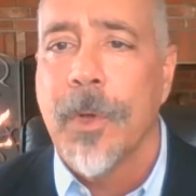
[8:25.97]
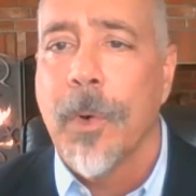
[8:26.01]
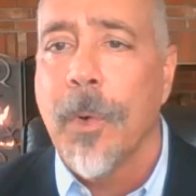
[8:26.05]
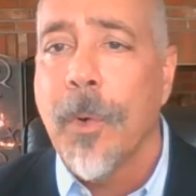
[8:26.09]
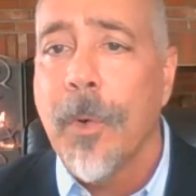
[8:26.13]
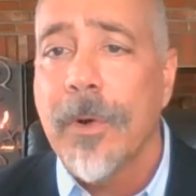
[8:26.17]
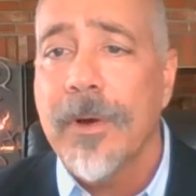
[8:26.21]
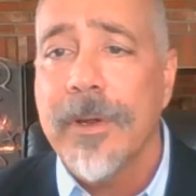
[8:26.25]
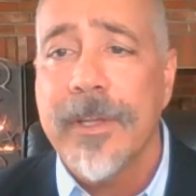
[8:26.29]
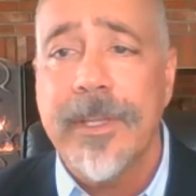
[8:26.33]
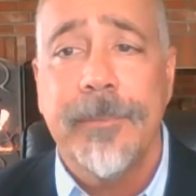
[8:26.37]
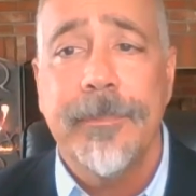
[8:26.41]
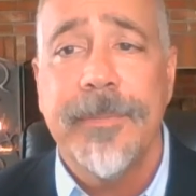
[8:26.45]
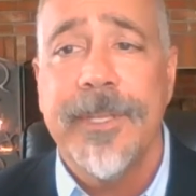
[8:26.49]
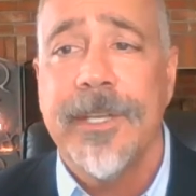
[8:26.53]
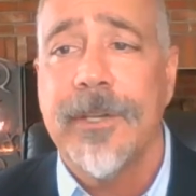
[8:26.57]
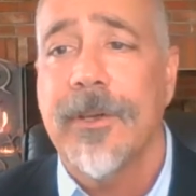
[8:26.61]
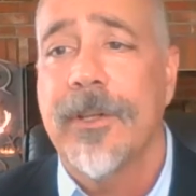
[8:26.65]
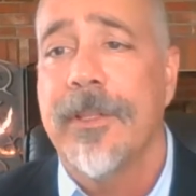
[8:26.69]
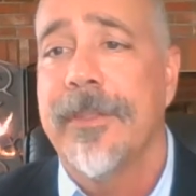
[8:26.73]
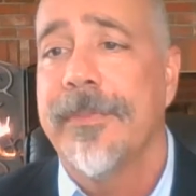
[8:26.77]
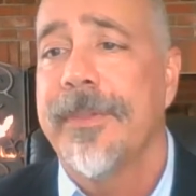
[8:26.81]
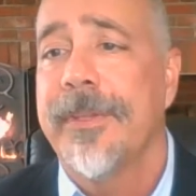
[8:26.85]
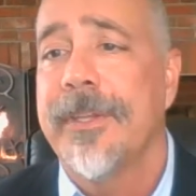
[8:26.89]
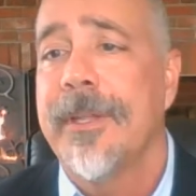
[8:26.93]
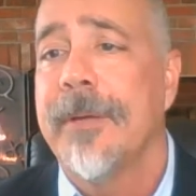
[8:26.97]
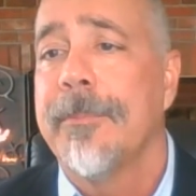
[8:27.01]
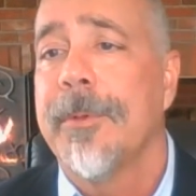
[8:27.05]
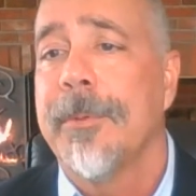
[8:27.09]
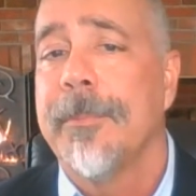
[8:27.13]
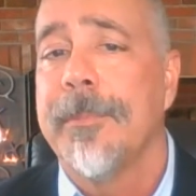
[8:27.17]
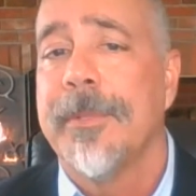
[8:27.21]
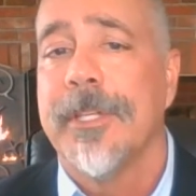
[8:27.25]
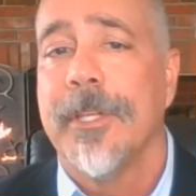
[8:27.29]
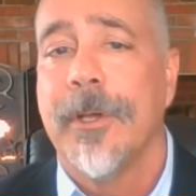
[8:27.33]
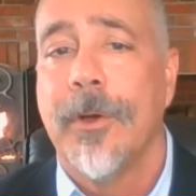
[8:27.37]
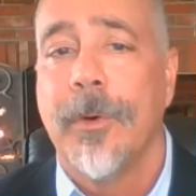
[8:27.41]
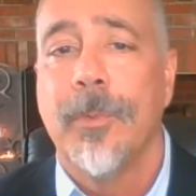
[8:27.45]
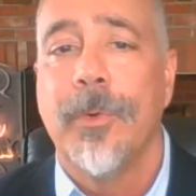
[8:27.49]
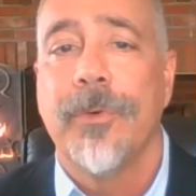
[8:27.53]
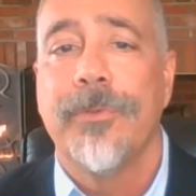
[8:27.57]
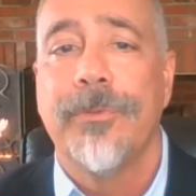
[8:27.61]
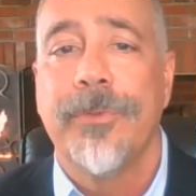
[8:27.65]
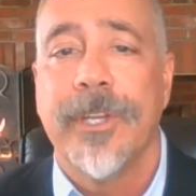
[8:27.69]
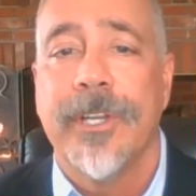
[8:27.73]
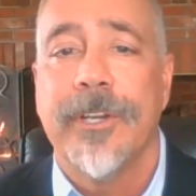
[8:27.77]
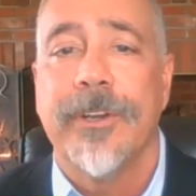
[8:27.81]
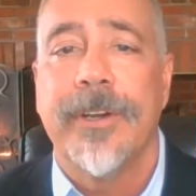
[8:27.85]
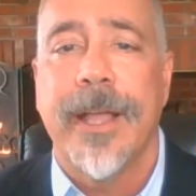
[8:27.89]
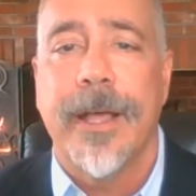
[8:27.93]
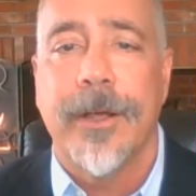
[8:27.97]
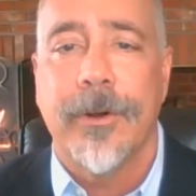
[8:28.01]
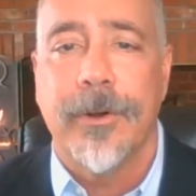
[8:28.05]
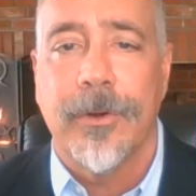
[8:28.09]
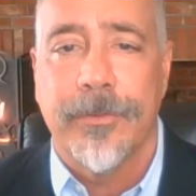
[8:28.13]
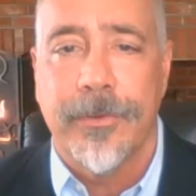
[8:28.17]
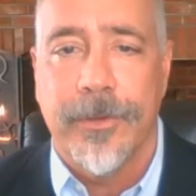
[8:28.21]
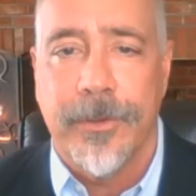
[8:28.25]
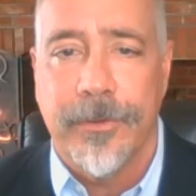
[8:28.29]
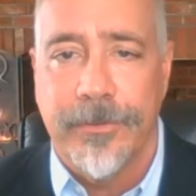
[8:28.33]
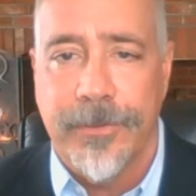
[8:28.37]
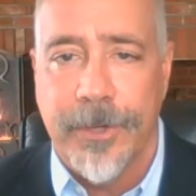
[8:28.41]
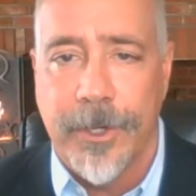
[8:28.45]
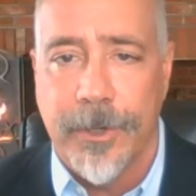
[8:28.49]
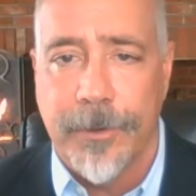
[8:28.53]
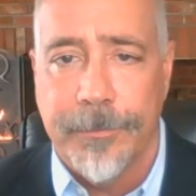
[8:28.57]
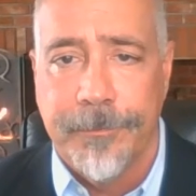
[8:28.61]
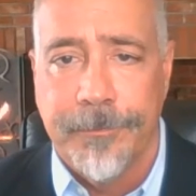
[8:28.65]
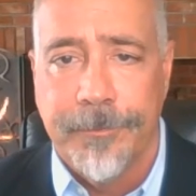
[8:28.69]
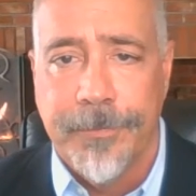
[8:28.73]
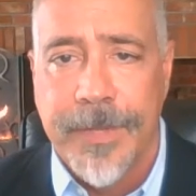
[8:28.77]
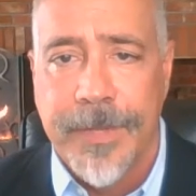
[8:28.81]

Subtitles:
or give me a call at the number below and we'll figure it out over the phone.